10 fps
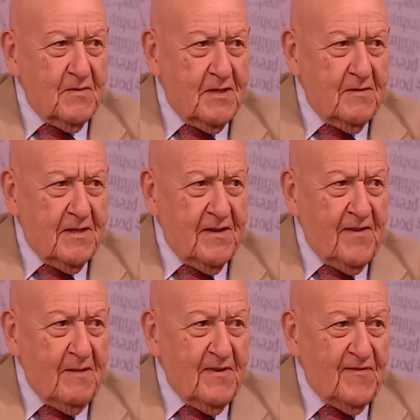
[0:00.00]
the
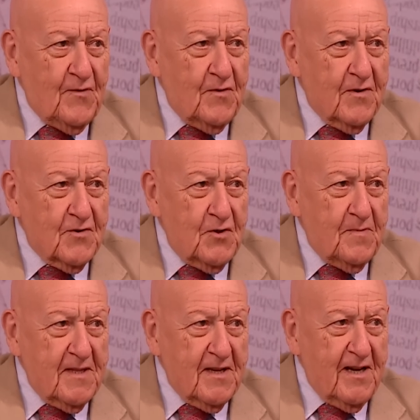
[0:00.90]
event before or
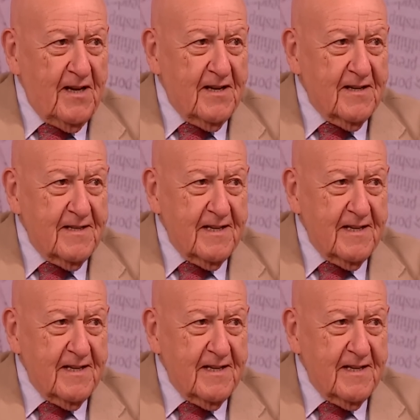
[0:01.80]
Trooping the Colour, and